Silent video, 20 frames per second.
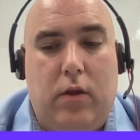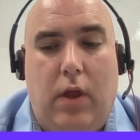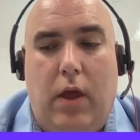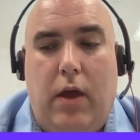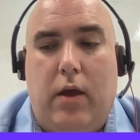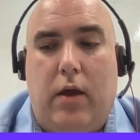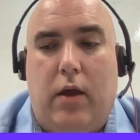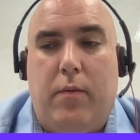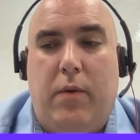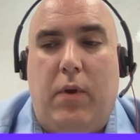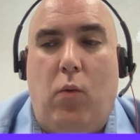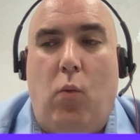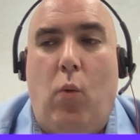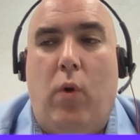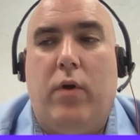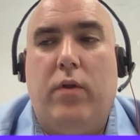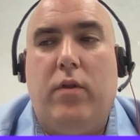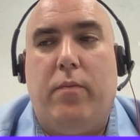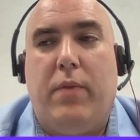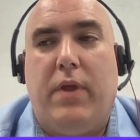Yeah. I mean,
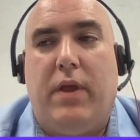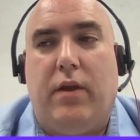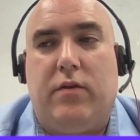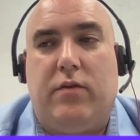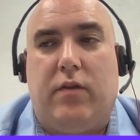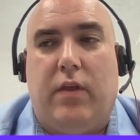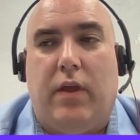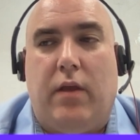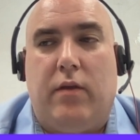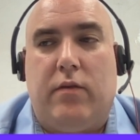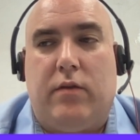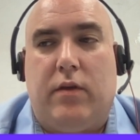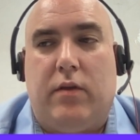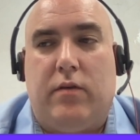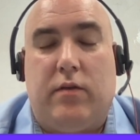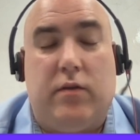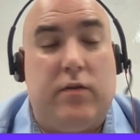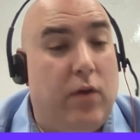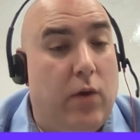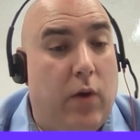one of the biggest things
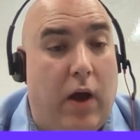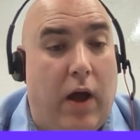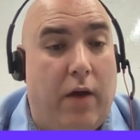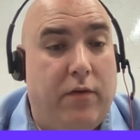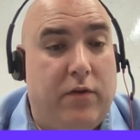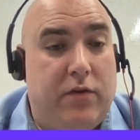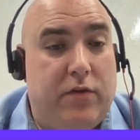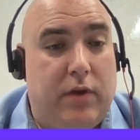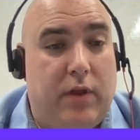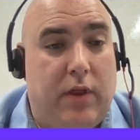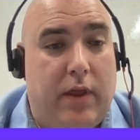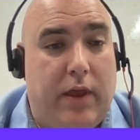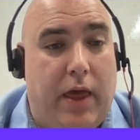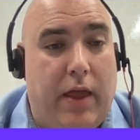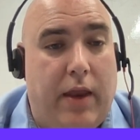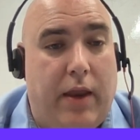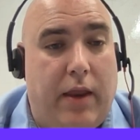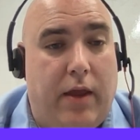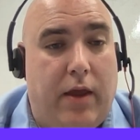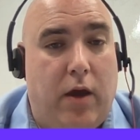is, you know, obviously like
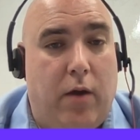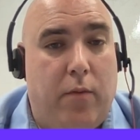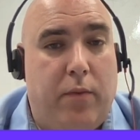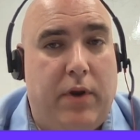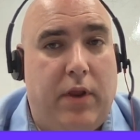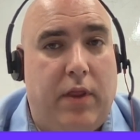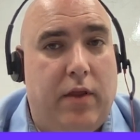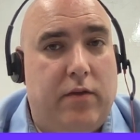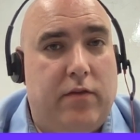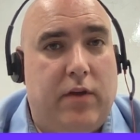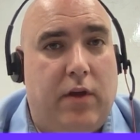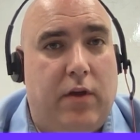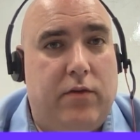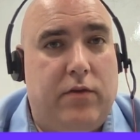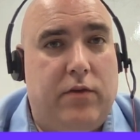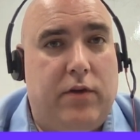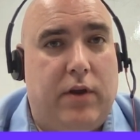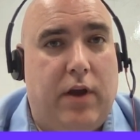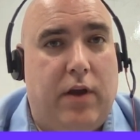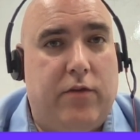any company that
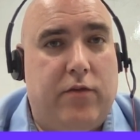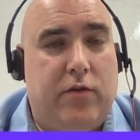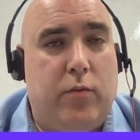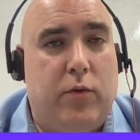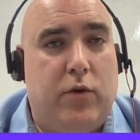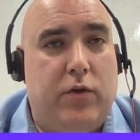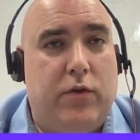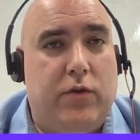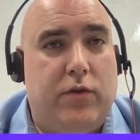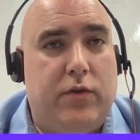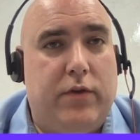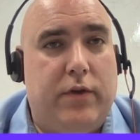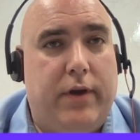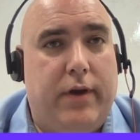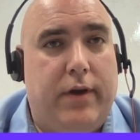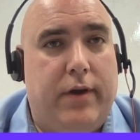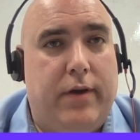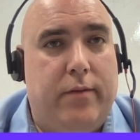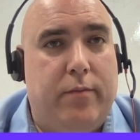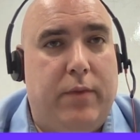sells to customers,
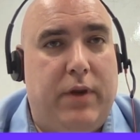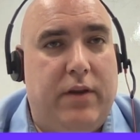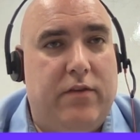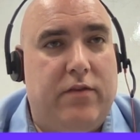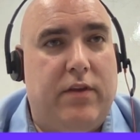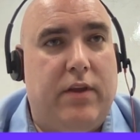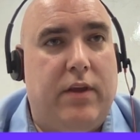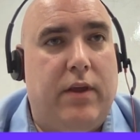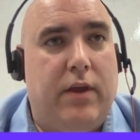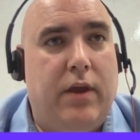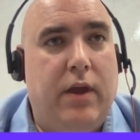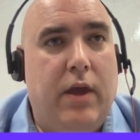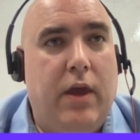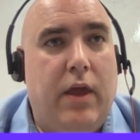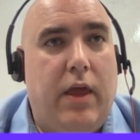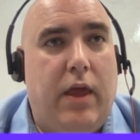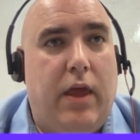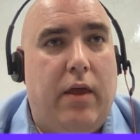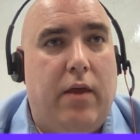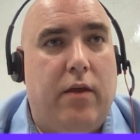B2C,
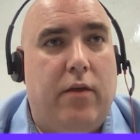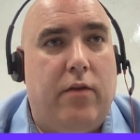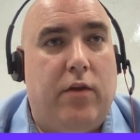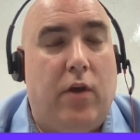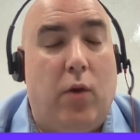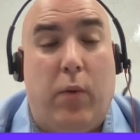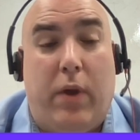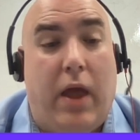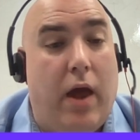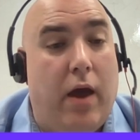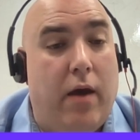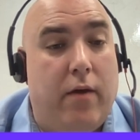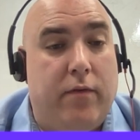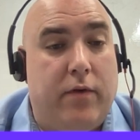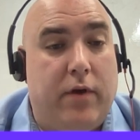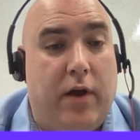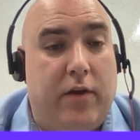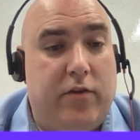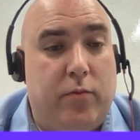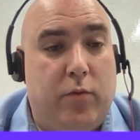is, you know, we have
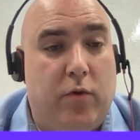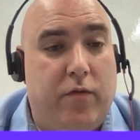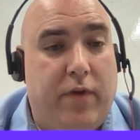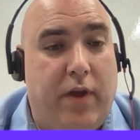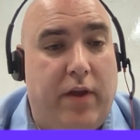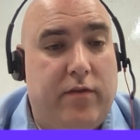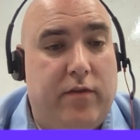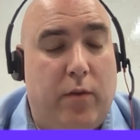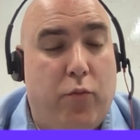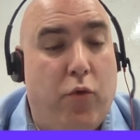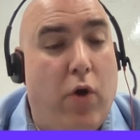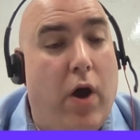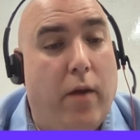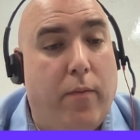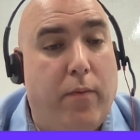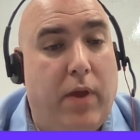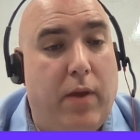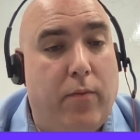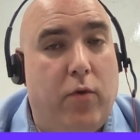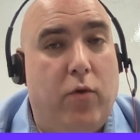customer facing
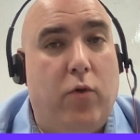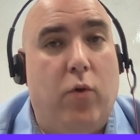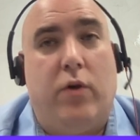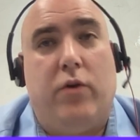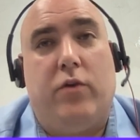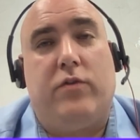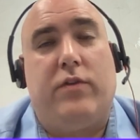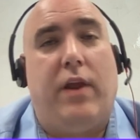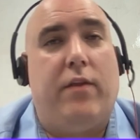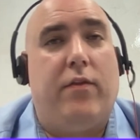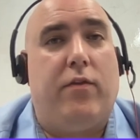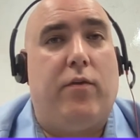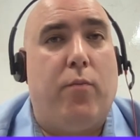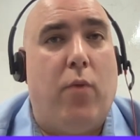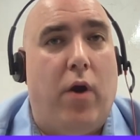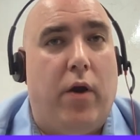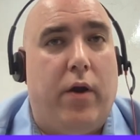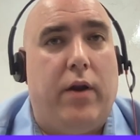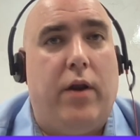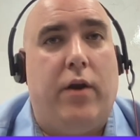product people who understand the
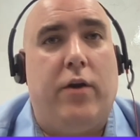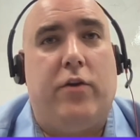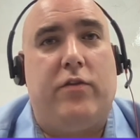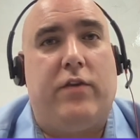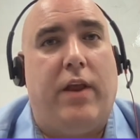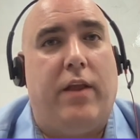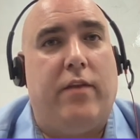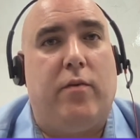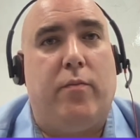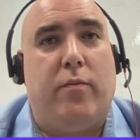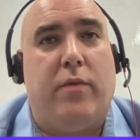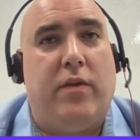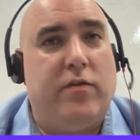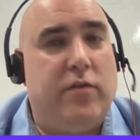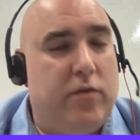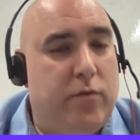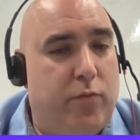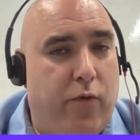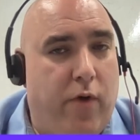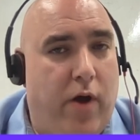market, understands the
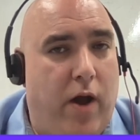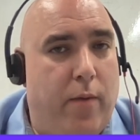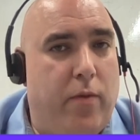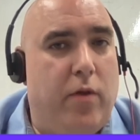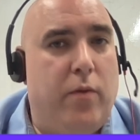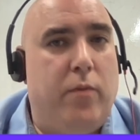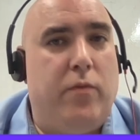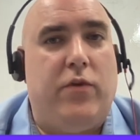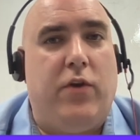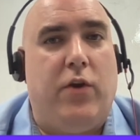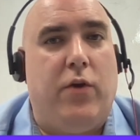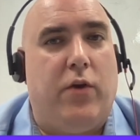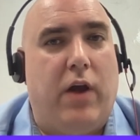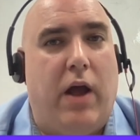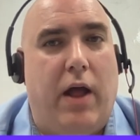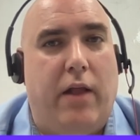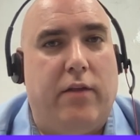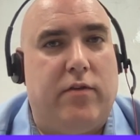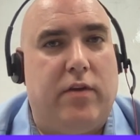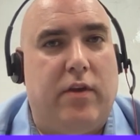business problems, you know,
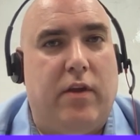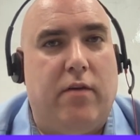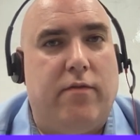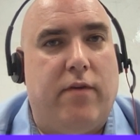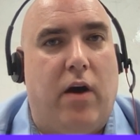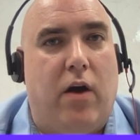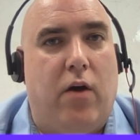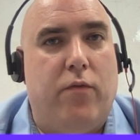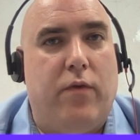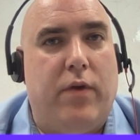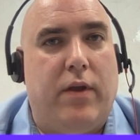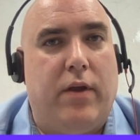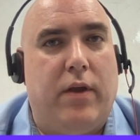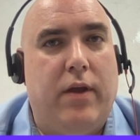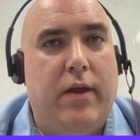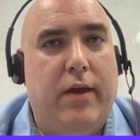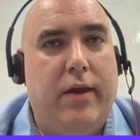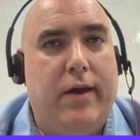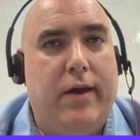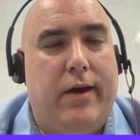constantly evolving,
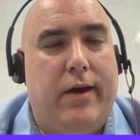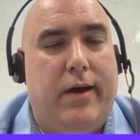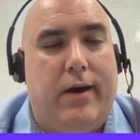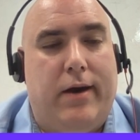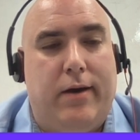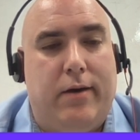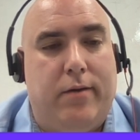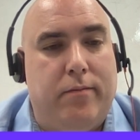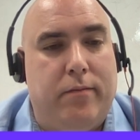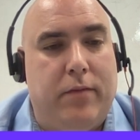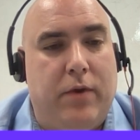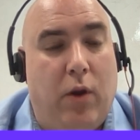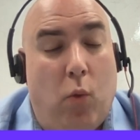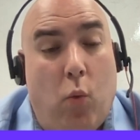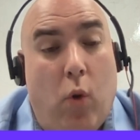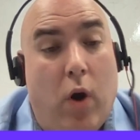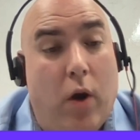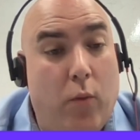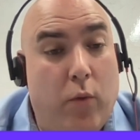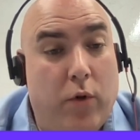you know,
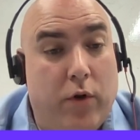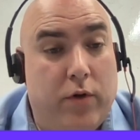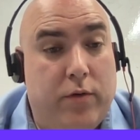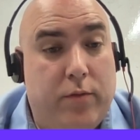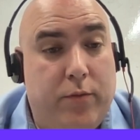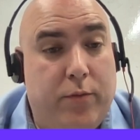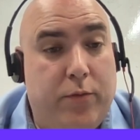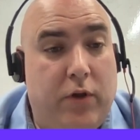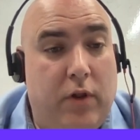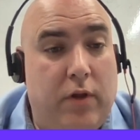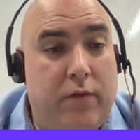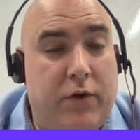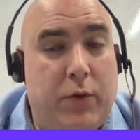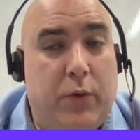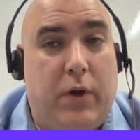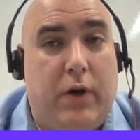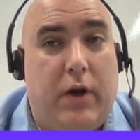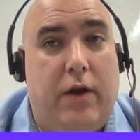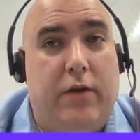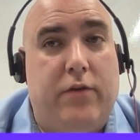what we're delivering to
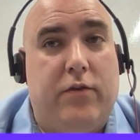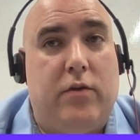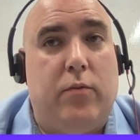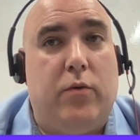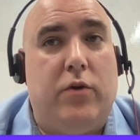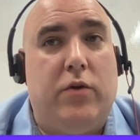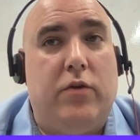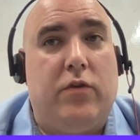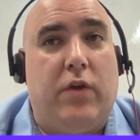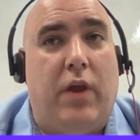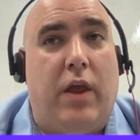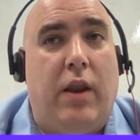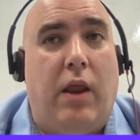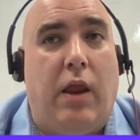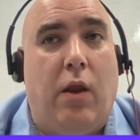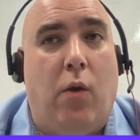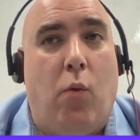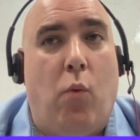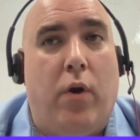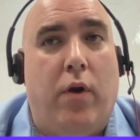our customers. And
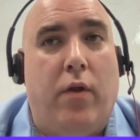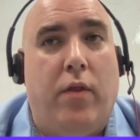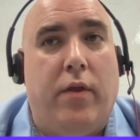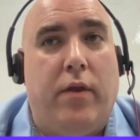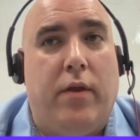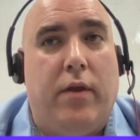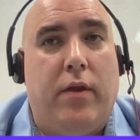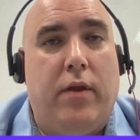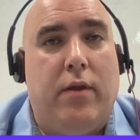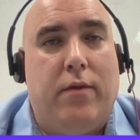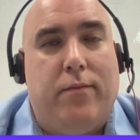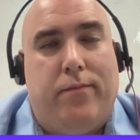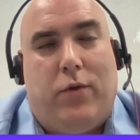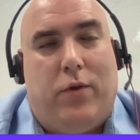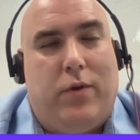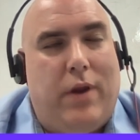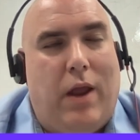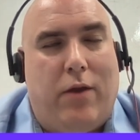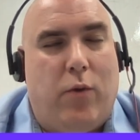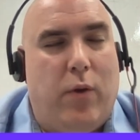one of the, you know,
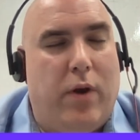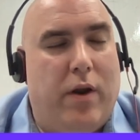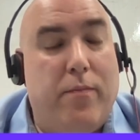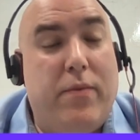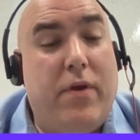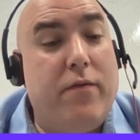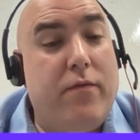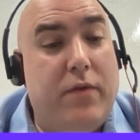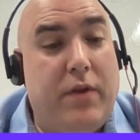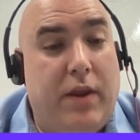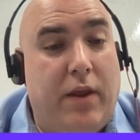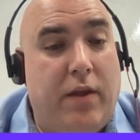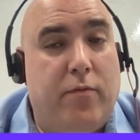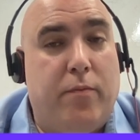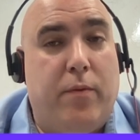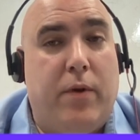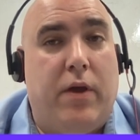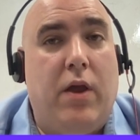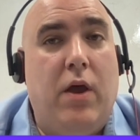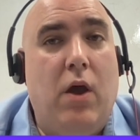not quite epiphanies,
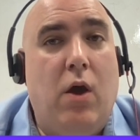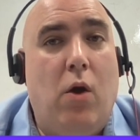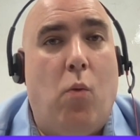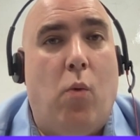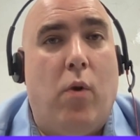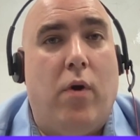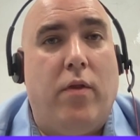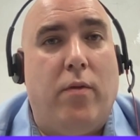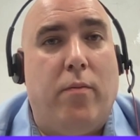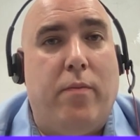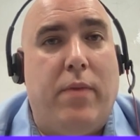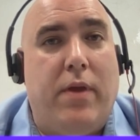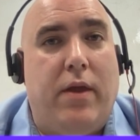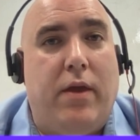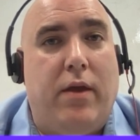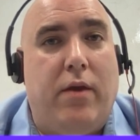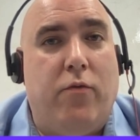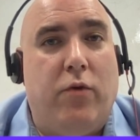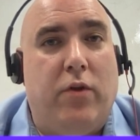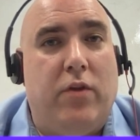but one of the
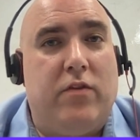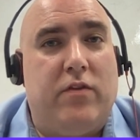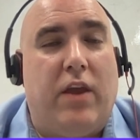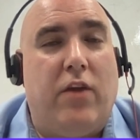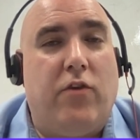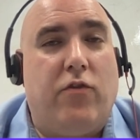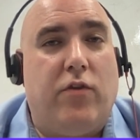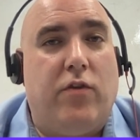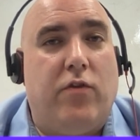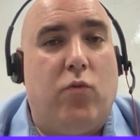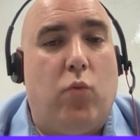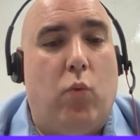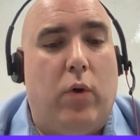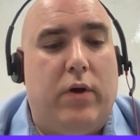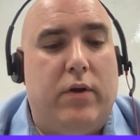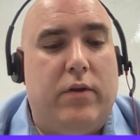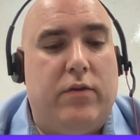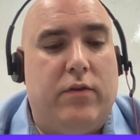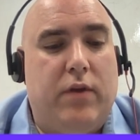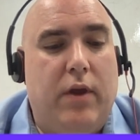big realizations
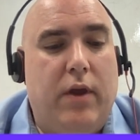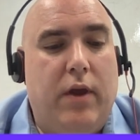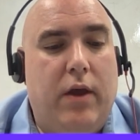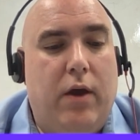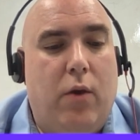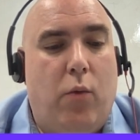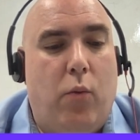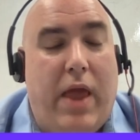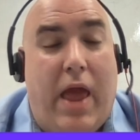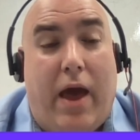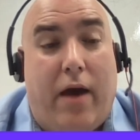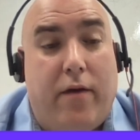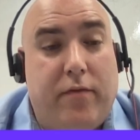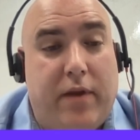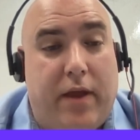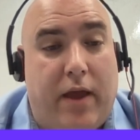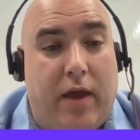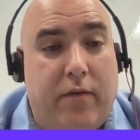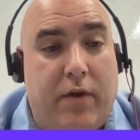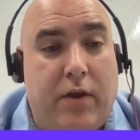was, we have
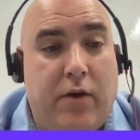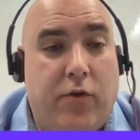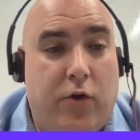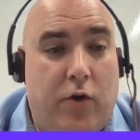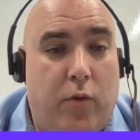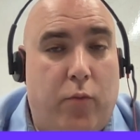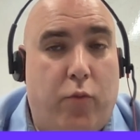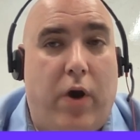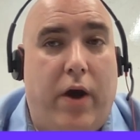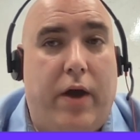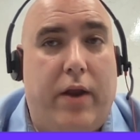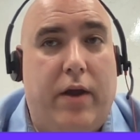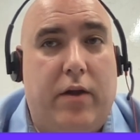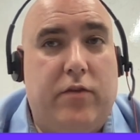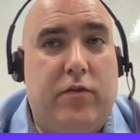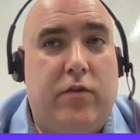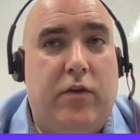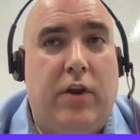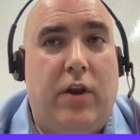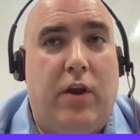to have internal
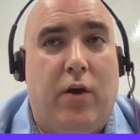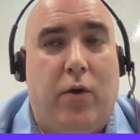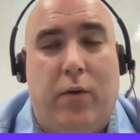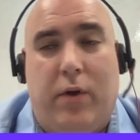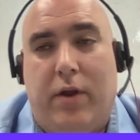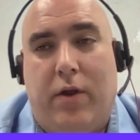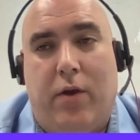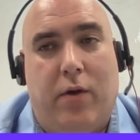products, you know,